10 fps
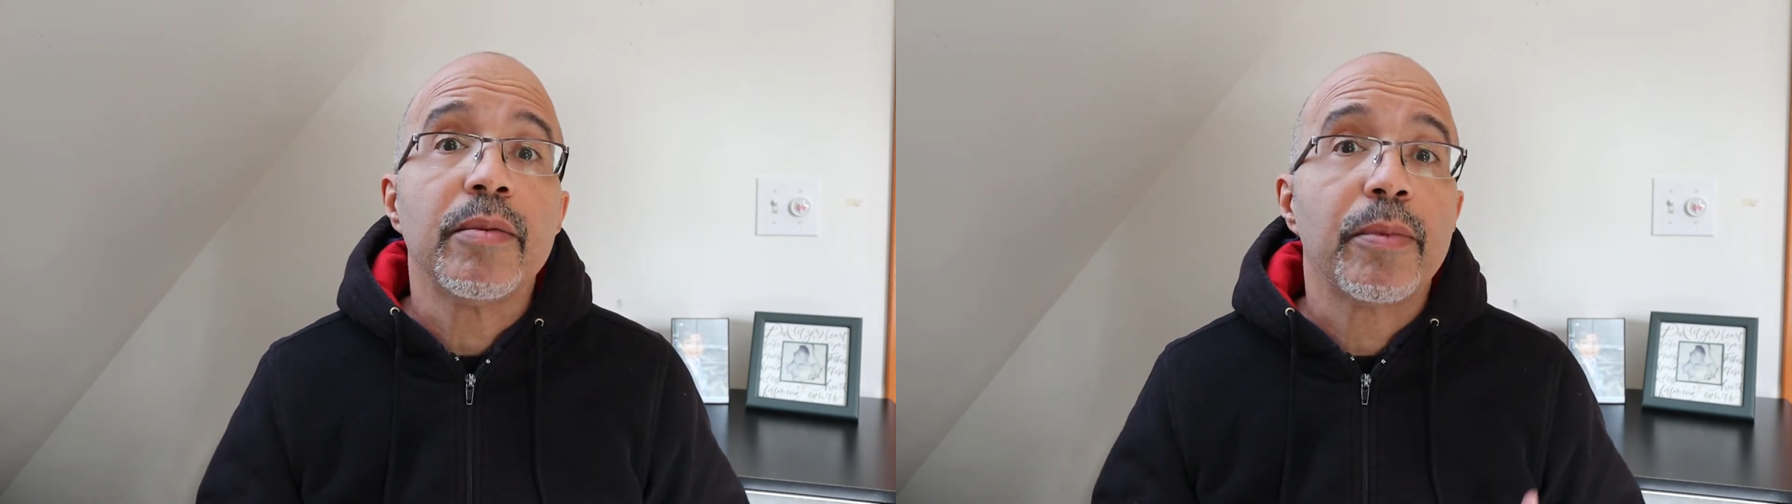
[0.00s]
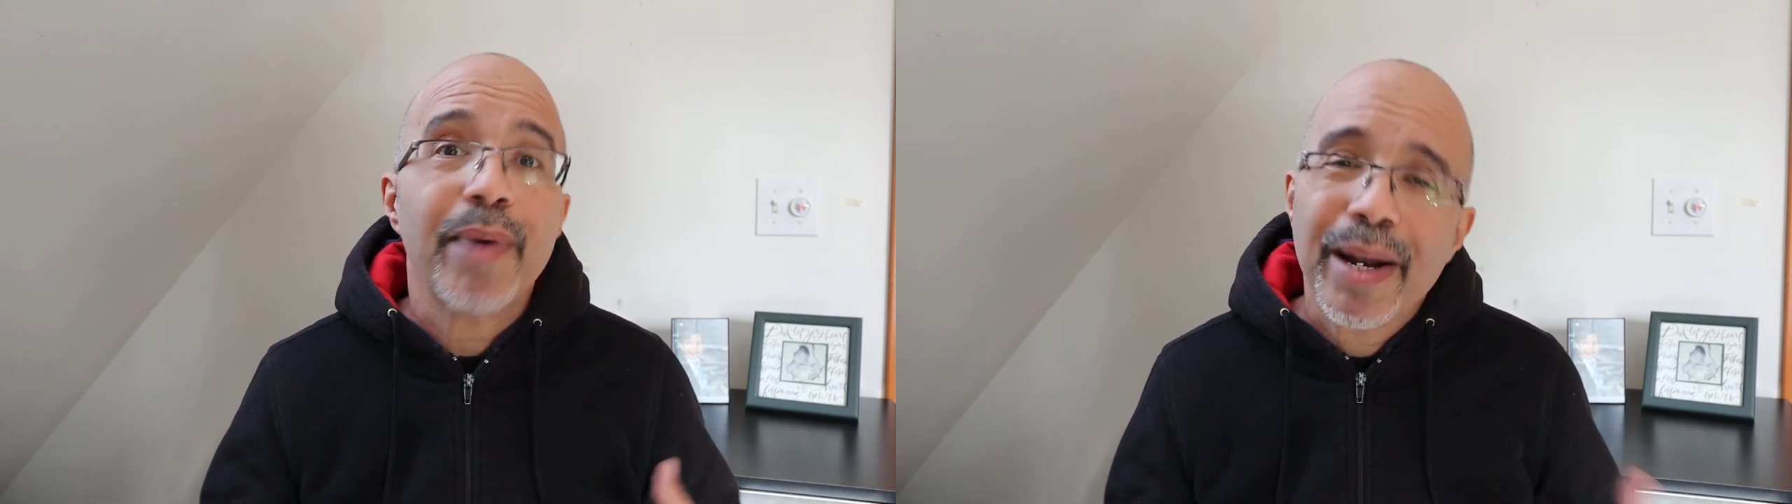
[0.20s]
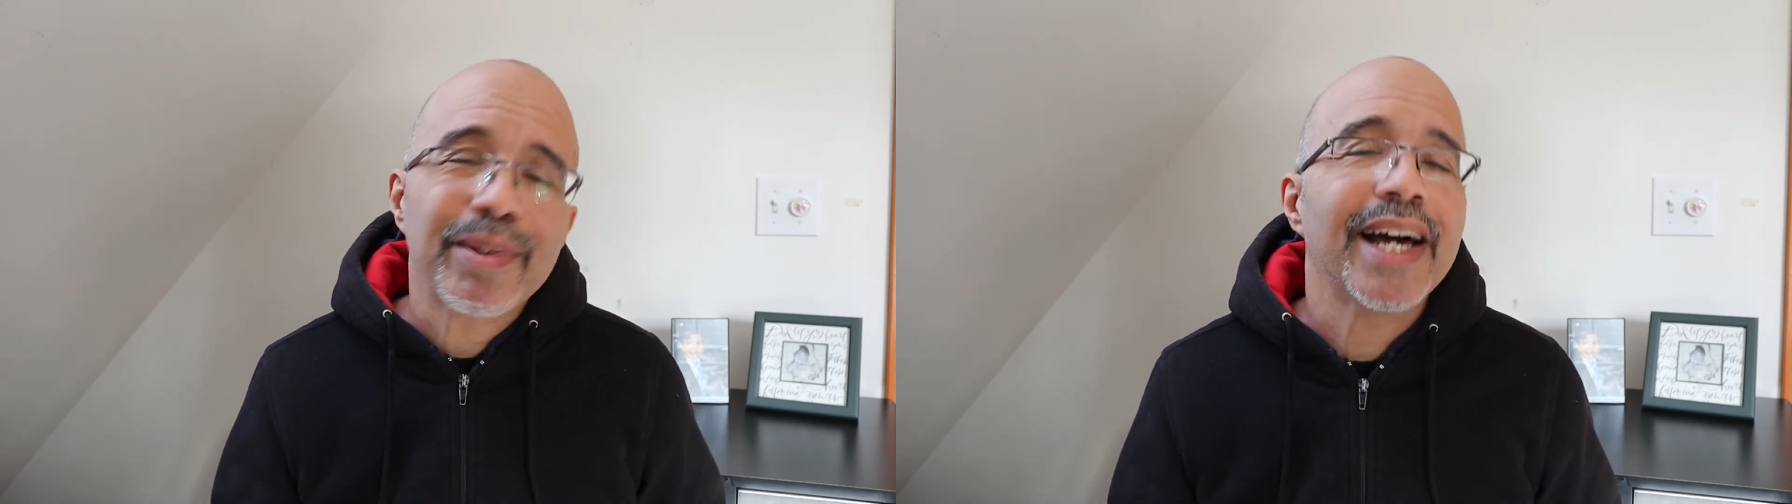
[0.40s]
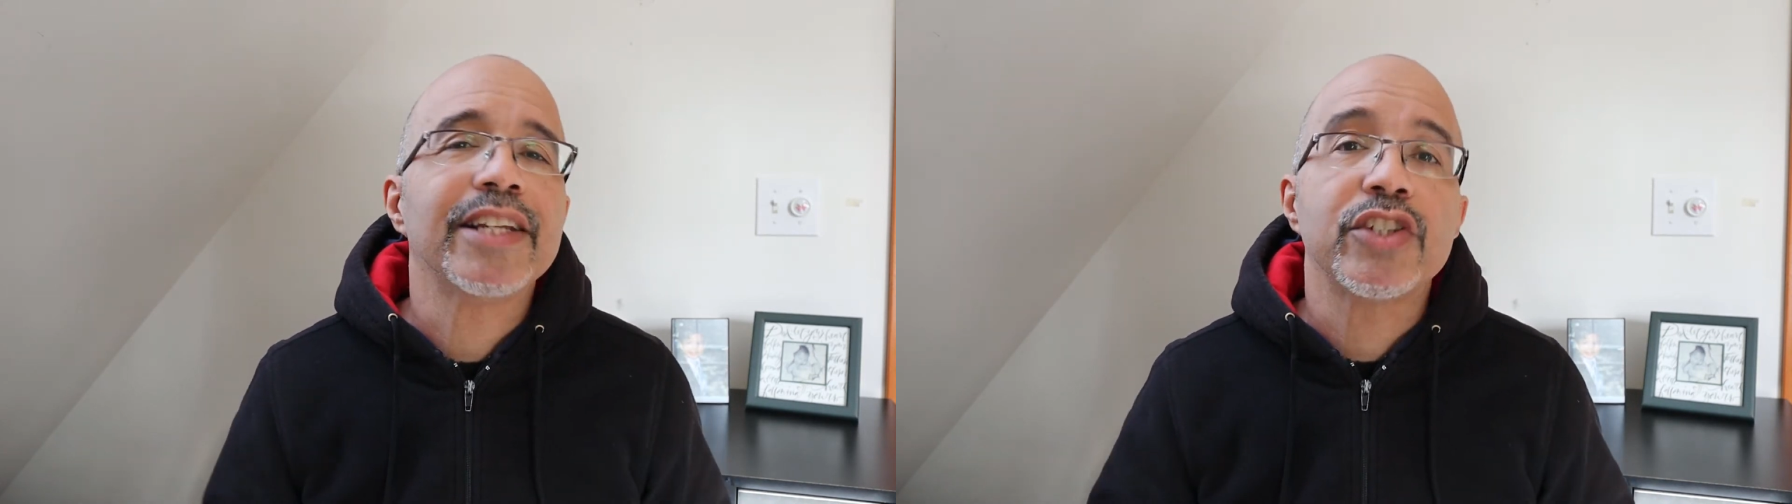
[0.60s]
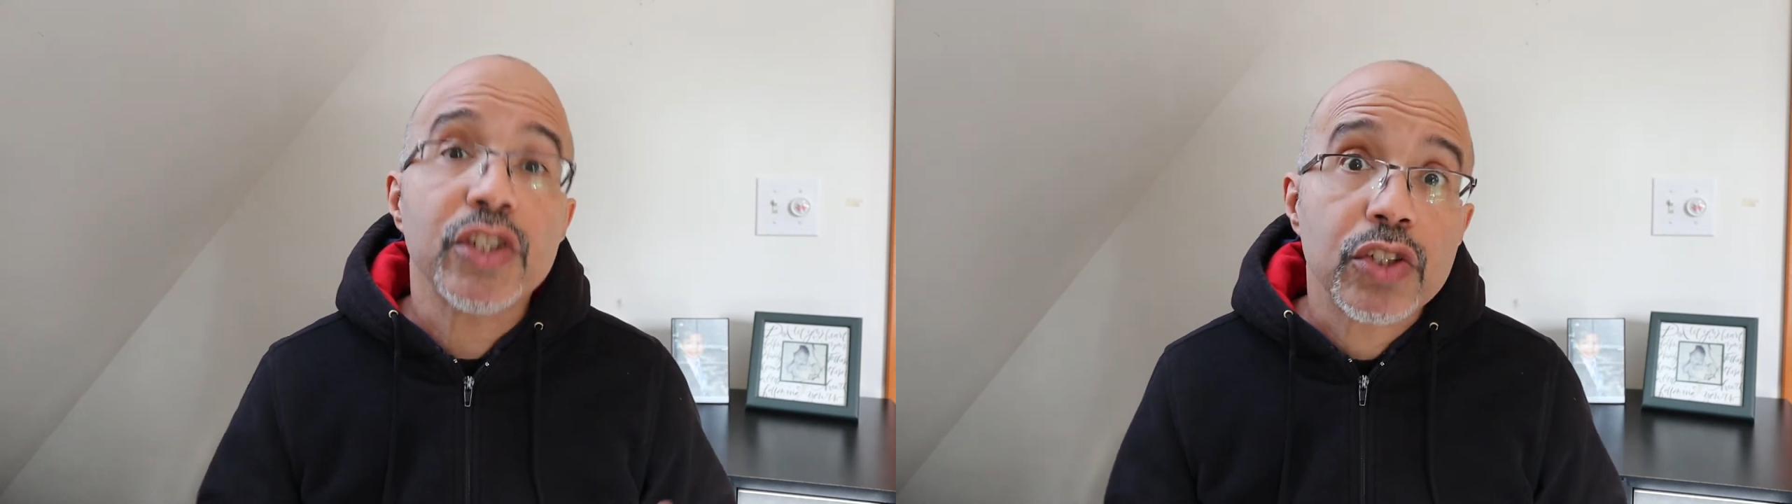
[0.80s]
The bottom line
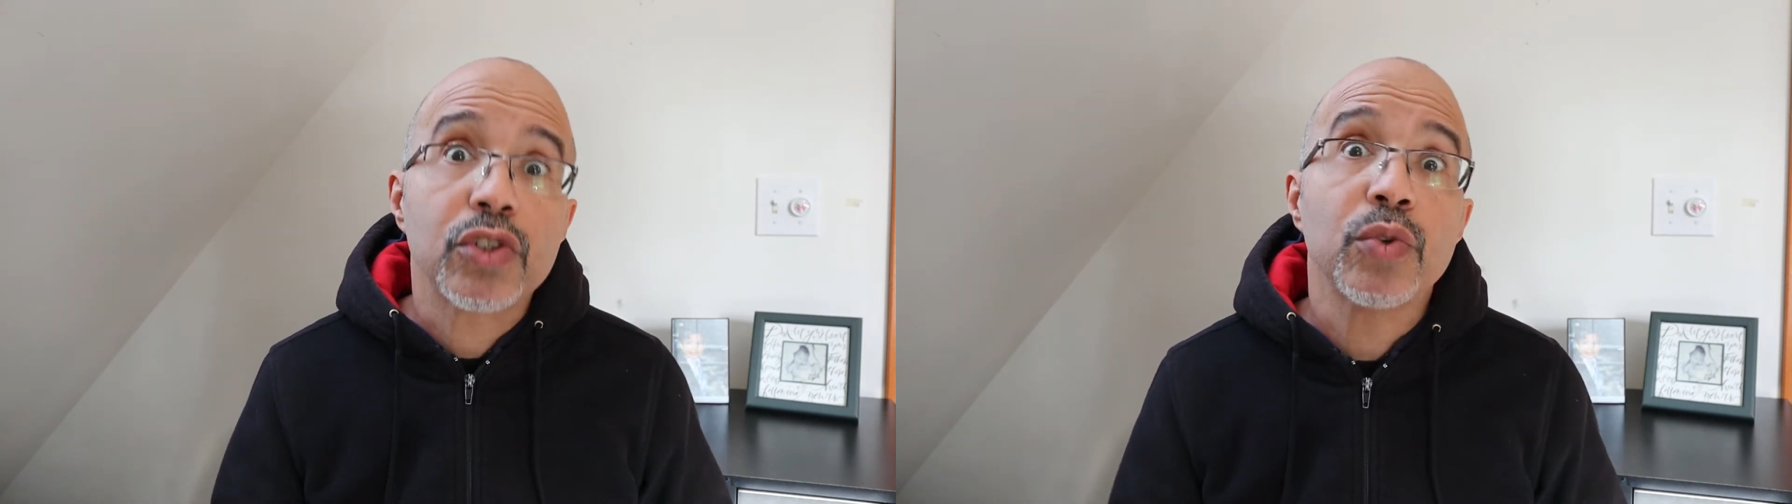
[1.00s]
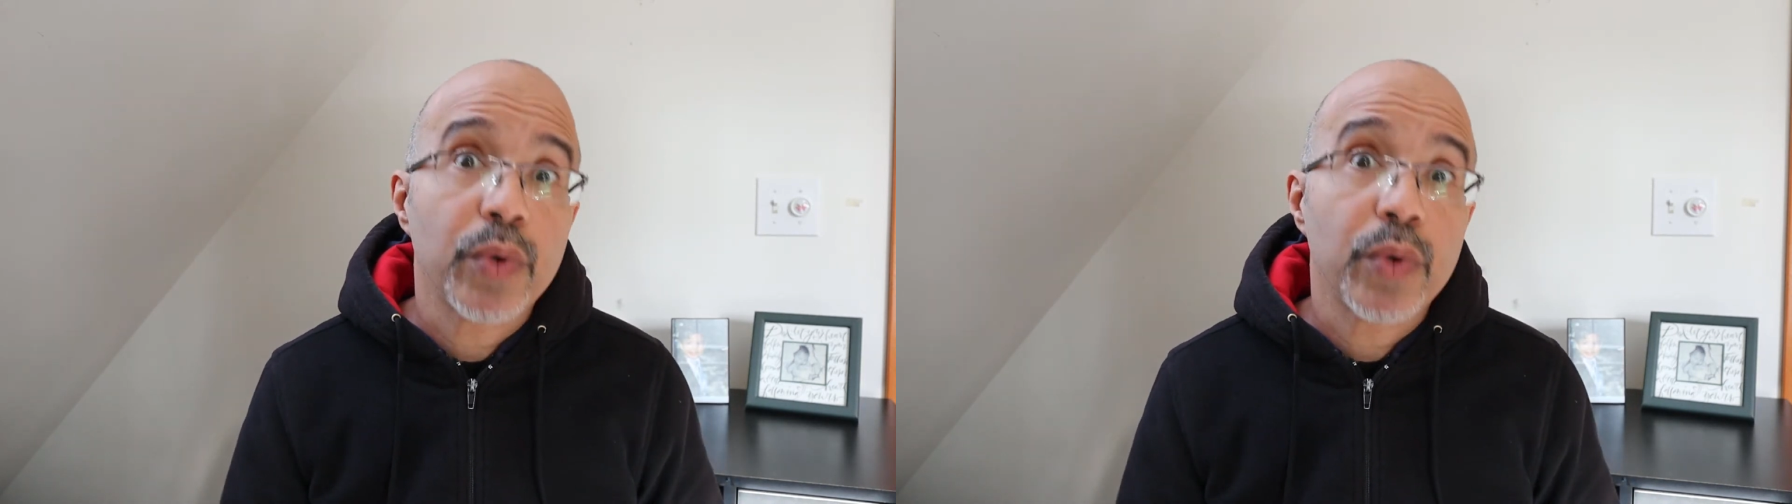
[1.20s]
is just do